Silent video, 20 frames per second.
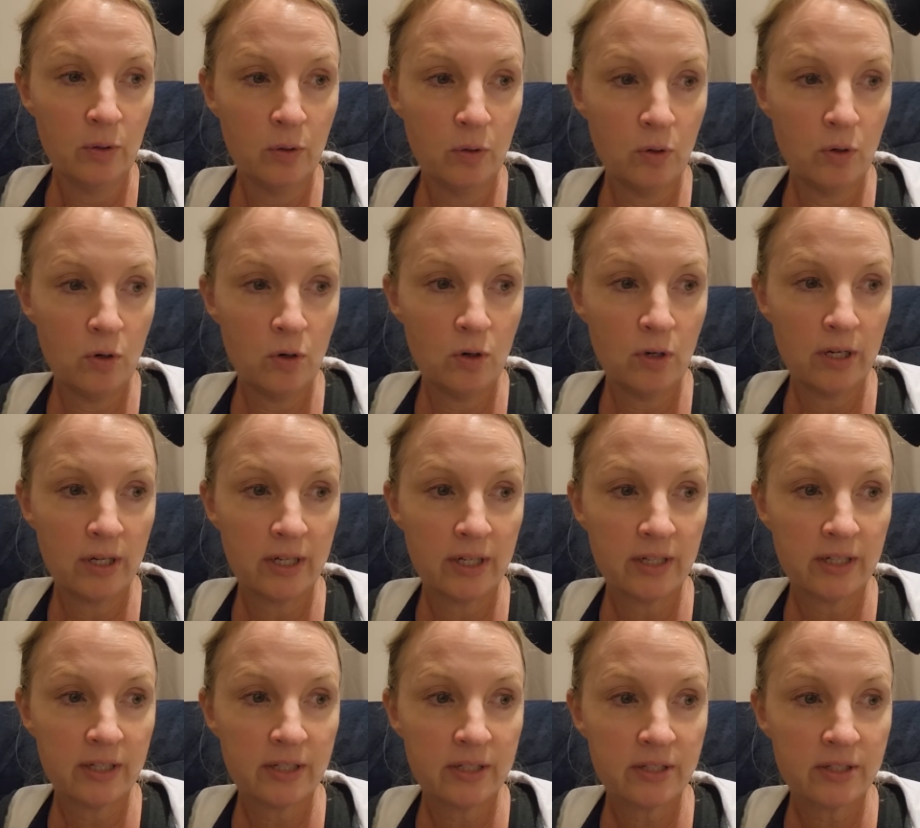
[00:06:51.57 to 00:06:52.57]
Whew.
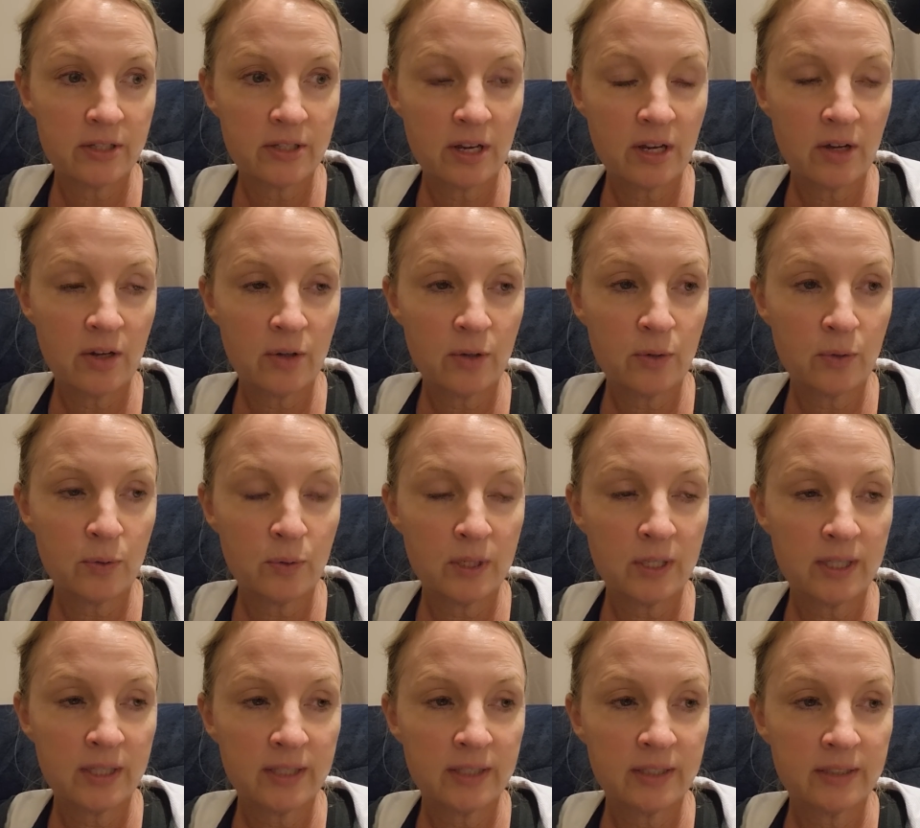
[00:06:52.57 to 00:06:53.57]
So
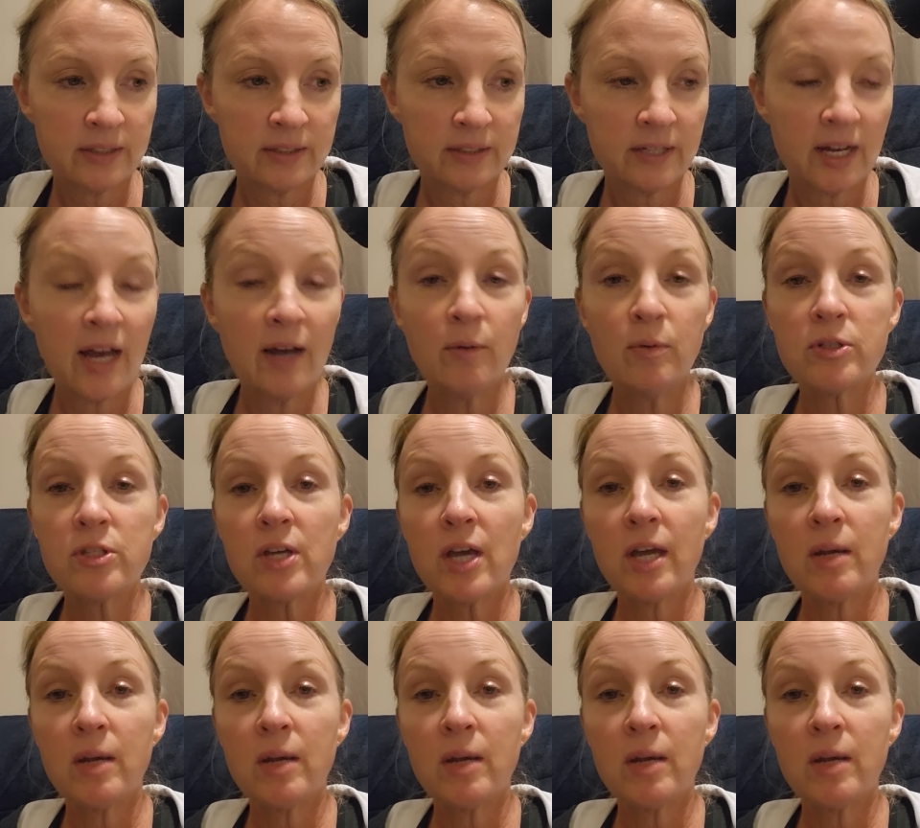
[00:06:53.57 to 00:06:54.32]
I was